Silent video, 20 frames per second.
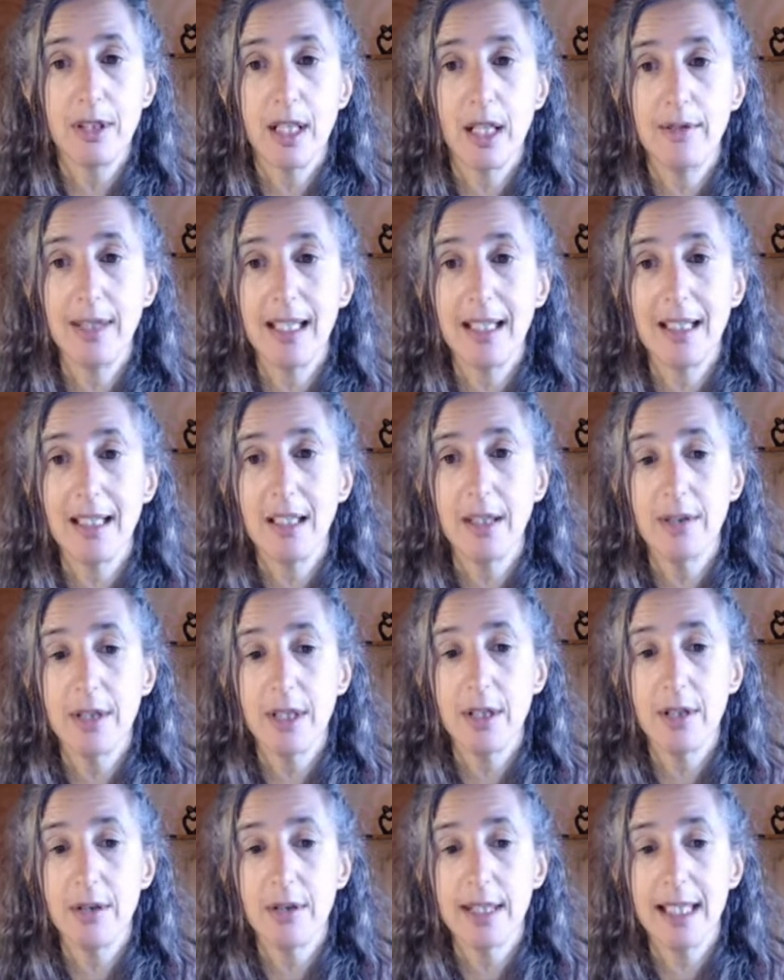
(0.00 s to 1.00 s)
directly
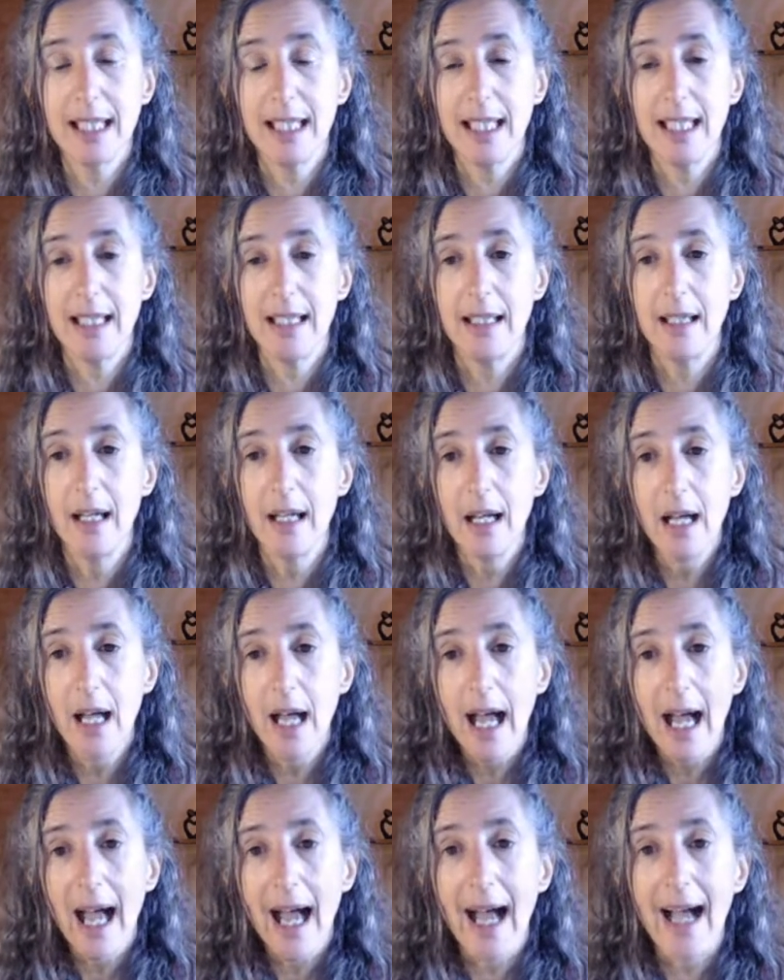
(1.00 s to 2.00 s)
onto your skin.
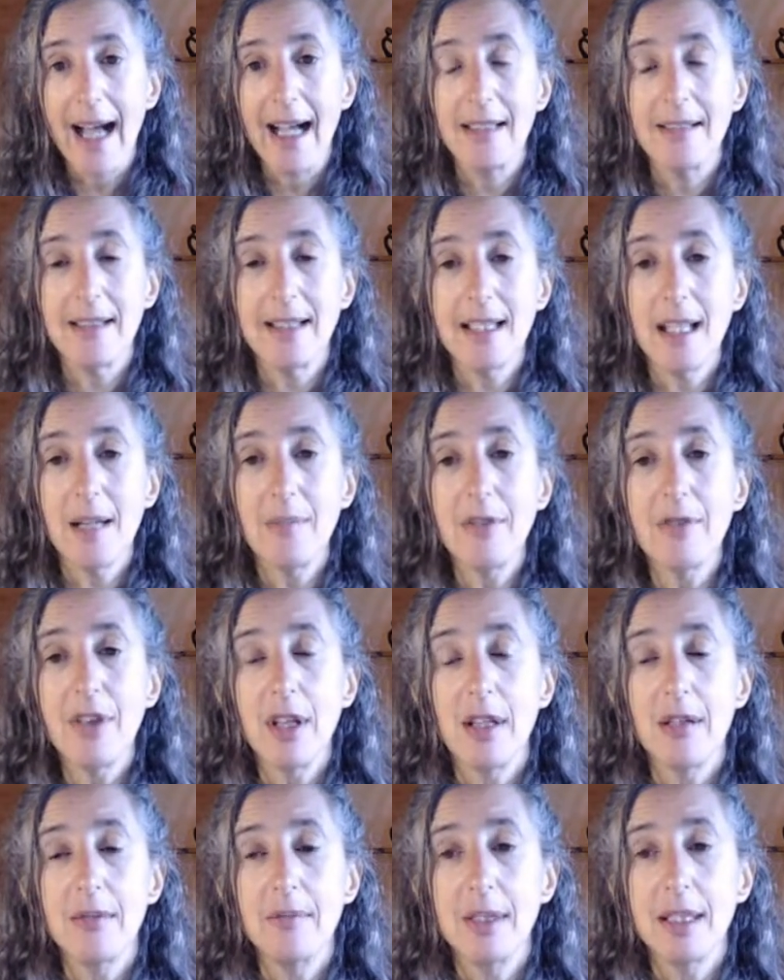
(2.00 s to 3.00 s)
And some of
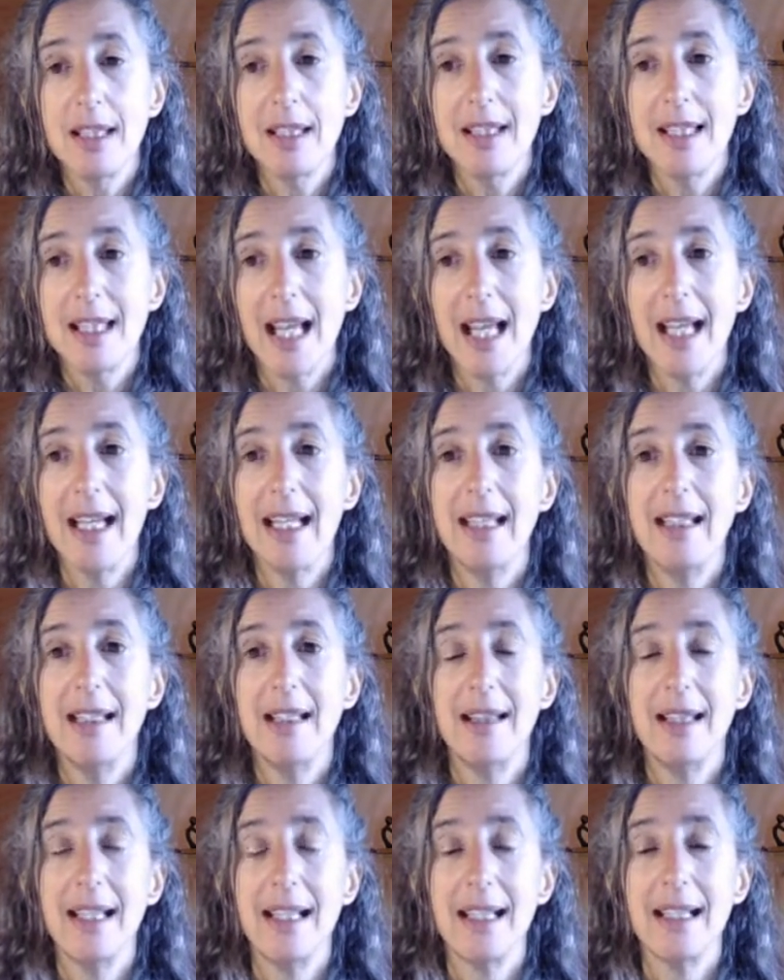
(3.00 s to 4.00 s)
them
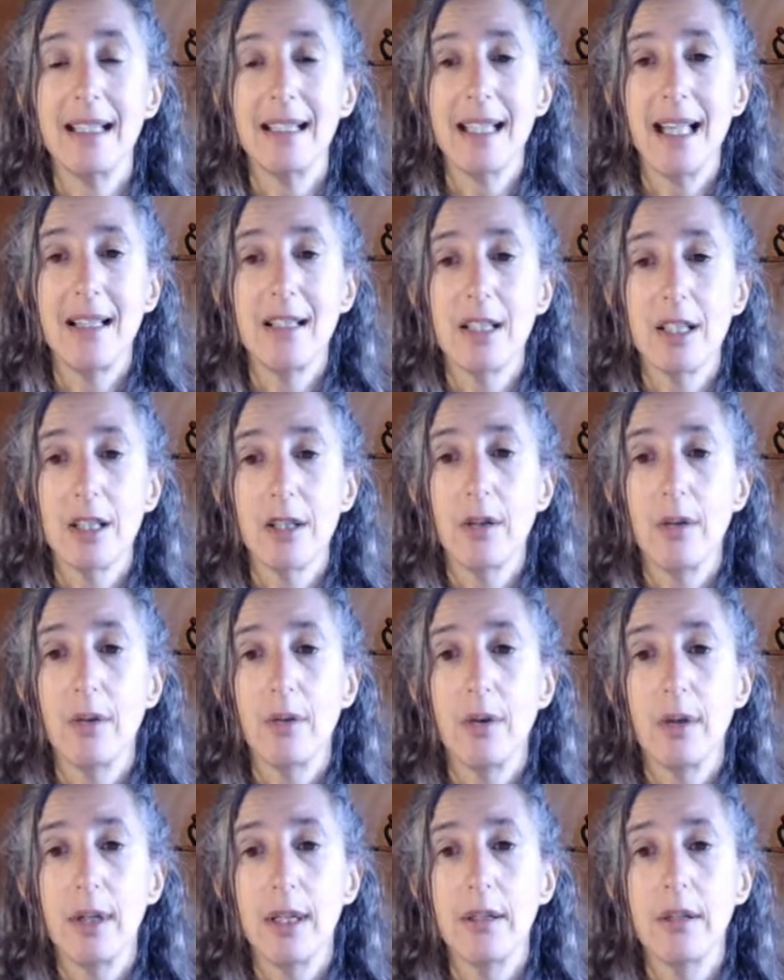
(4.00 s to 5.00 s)
contain the essential
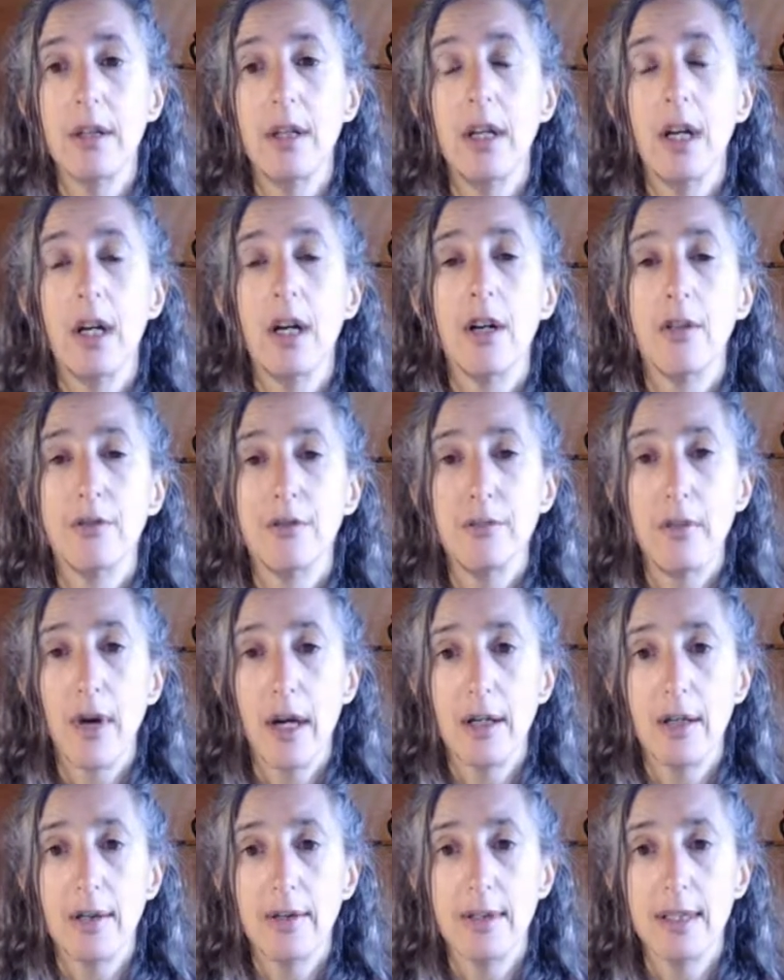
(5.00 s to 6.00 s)
oil of
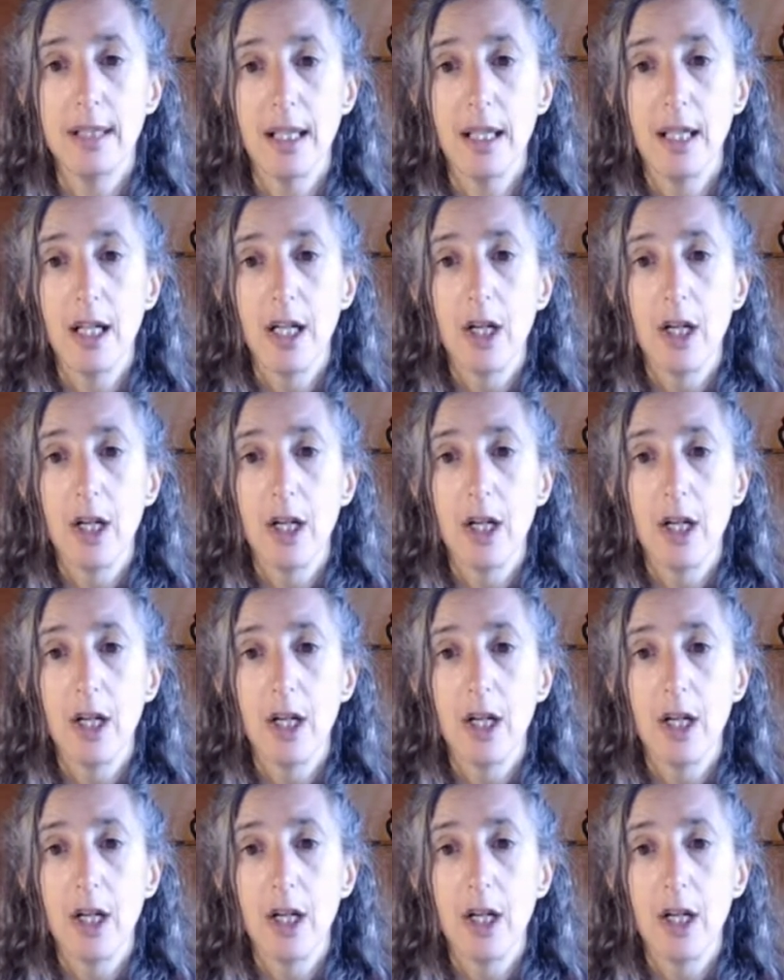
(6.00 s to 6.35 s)
rose,